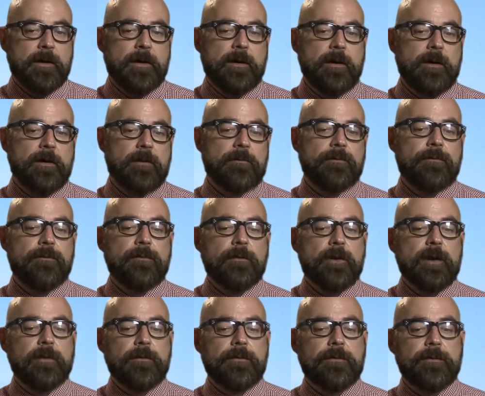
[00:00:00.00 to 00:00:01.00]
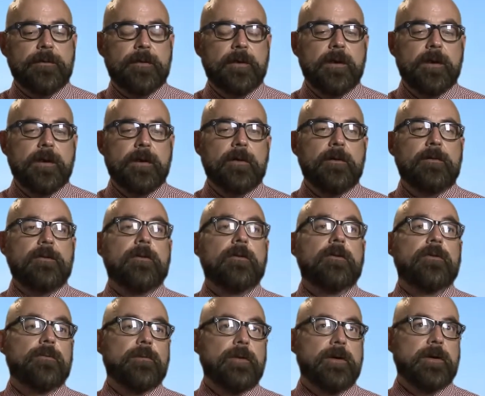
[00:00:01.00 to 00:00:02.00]
And for us, as long
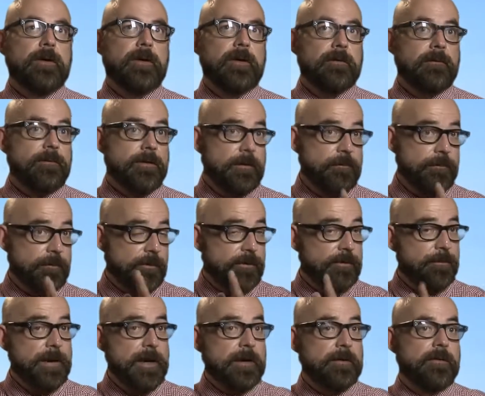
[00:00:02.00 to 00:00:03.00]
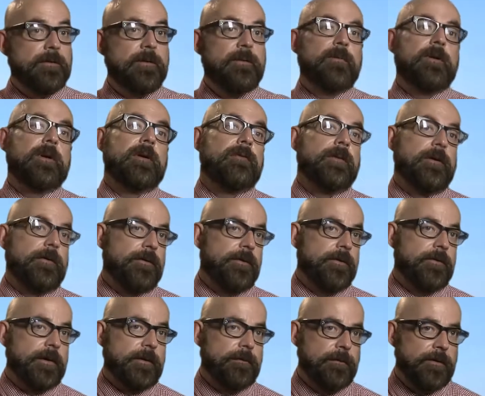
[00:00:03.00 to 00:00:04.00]
as we give them respect, they will give us
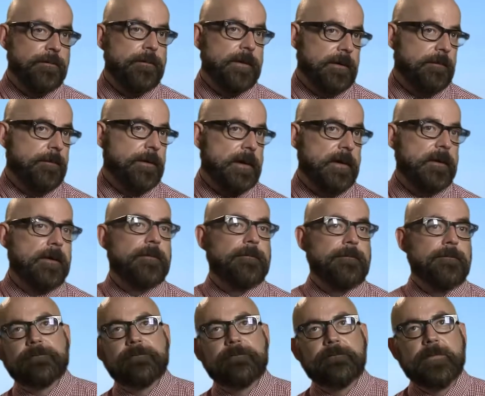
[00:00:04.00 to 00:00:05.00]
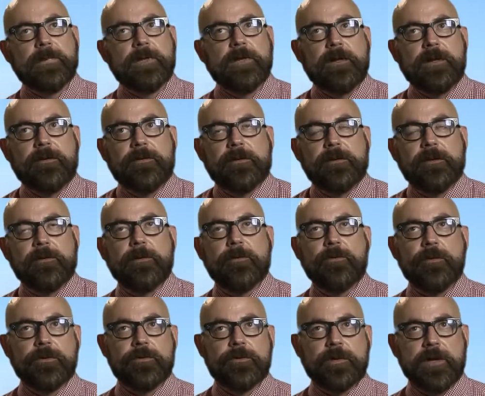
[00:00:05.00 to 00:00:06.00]
the same respect back. It's a little bit
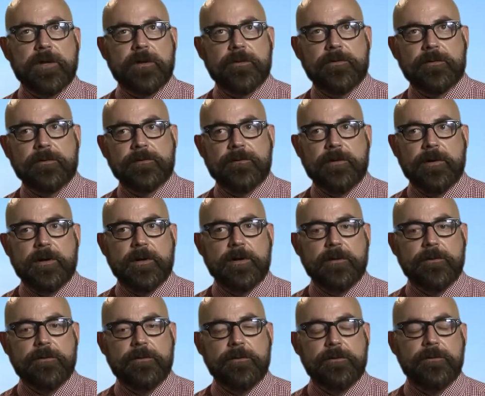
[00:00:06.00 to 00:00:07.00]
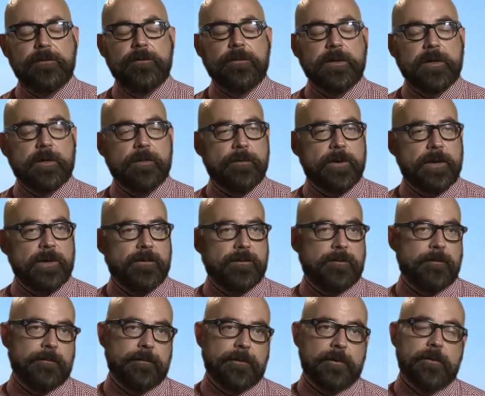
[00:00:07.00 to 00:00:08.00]
more challenge to find unique
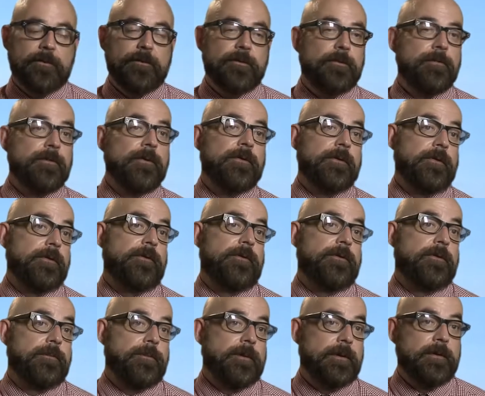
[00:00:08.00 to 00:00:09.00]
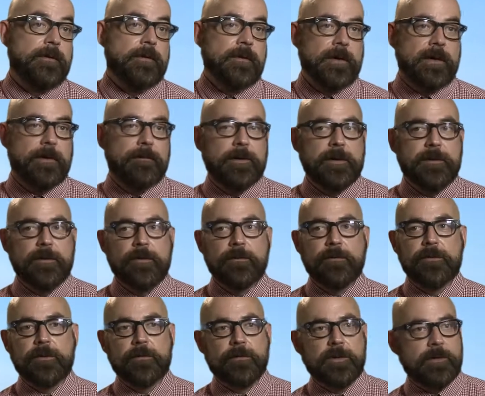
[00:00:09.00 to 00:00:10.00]
ways. Consumers aren't stupid. They know
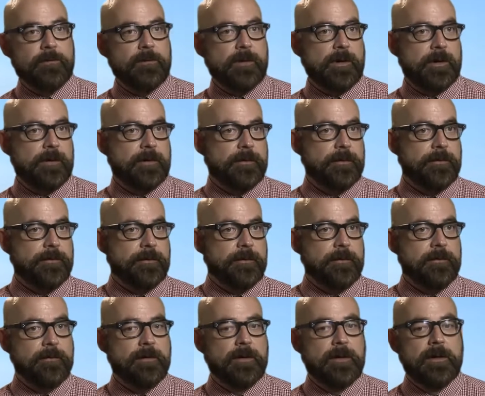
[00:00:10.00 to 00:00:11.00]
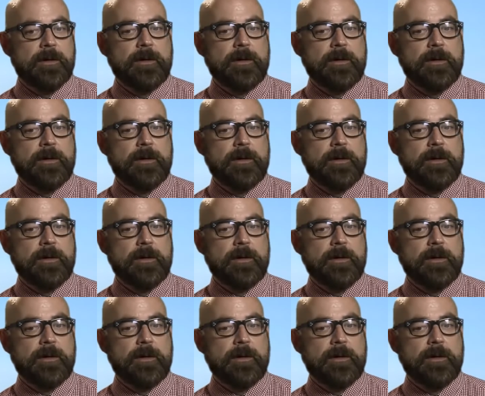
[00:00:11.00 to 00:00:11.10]
when they're being marketed to.